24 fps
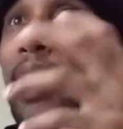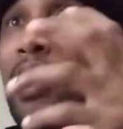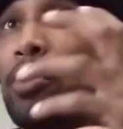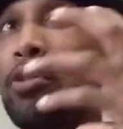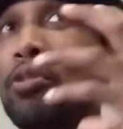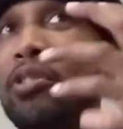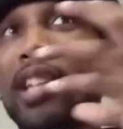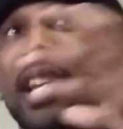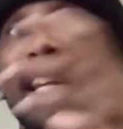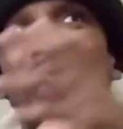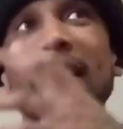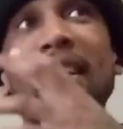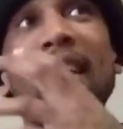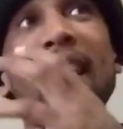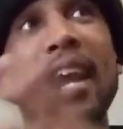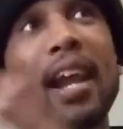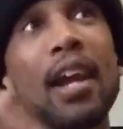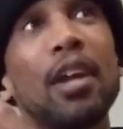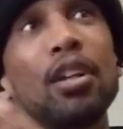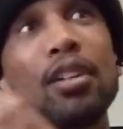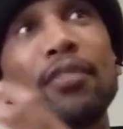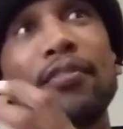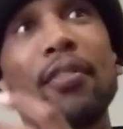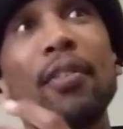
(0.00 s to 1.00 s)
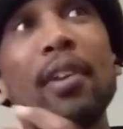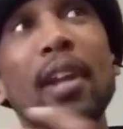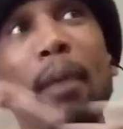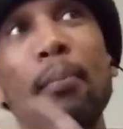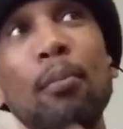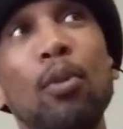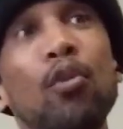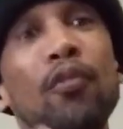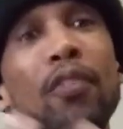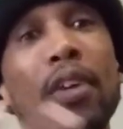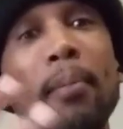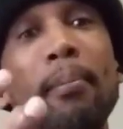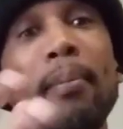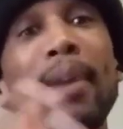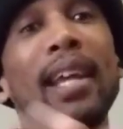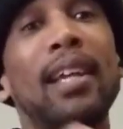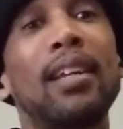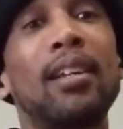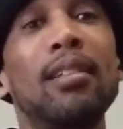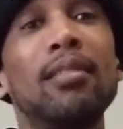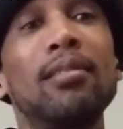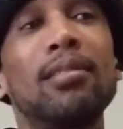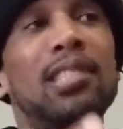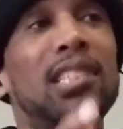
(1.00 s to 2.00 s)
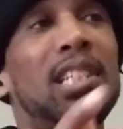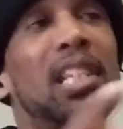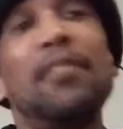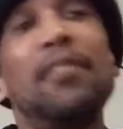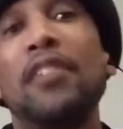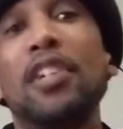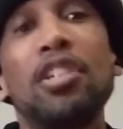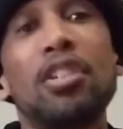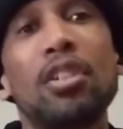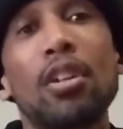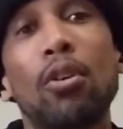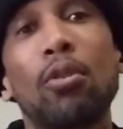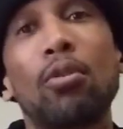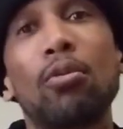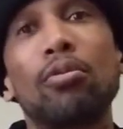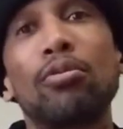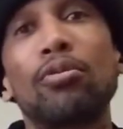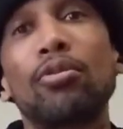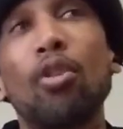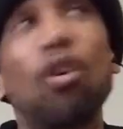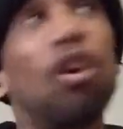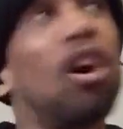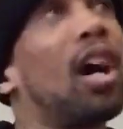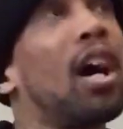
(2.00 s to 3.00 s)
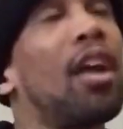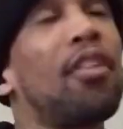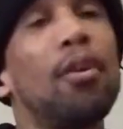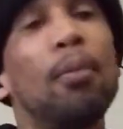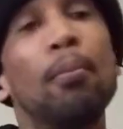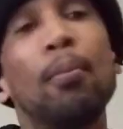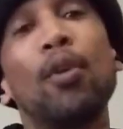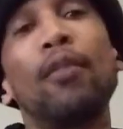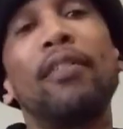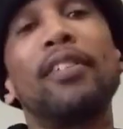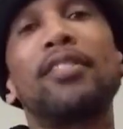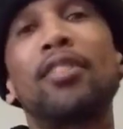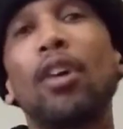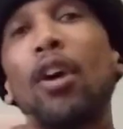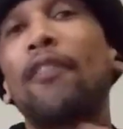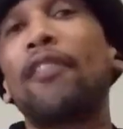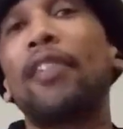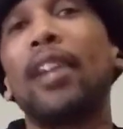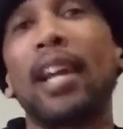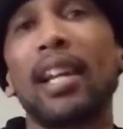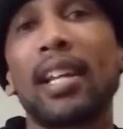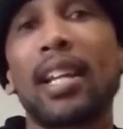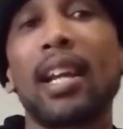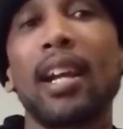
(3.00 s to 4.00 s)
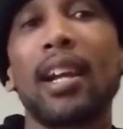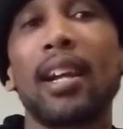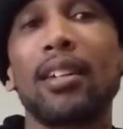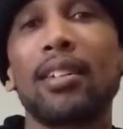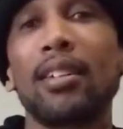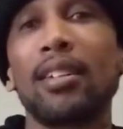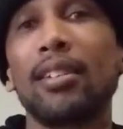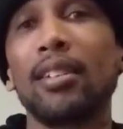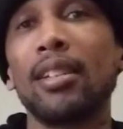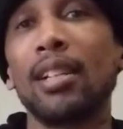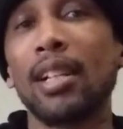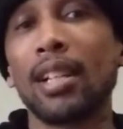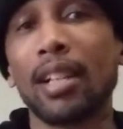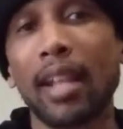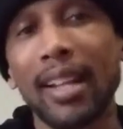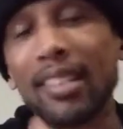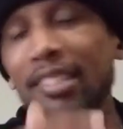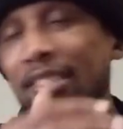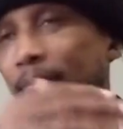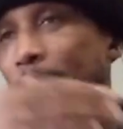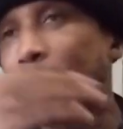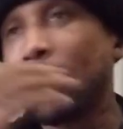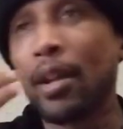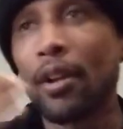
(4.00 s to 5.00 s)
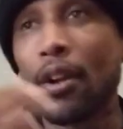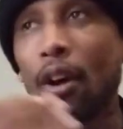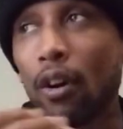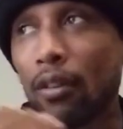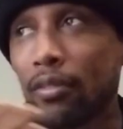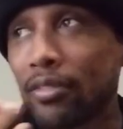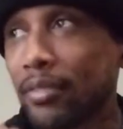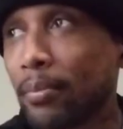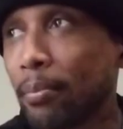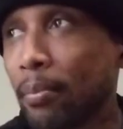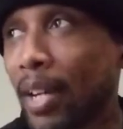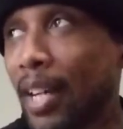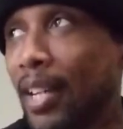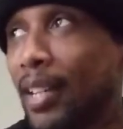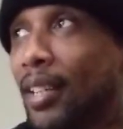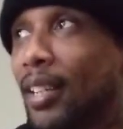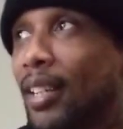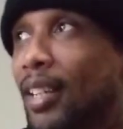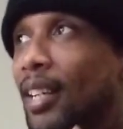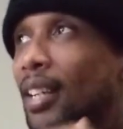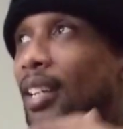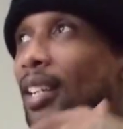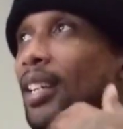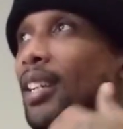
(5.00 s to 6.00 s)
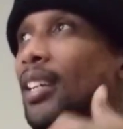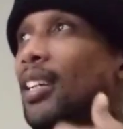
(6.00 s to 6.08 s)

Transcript: and you take characters from that movie and make TV shows or other movies off that character, like spin-offs, but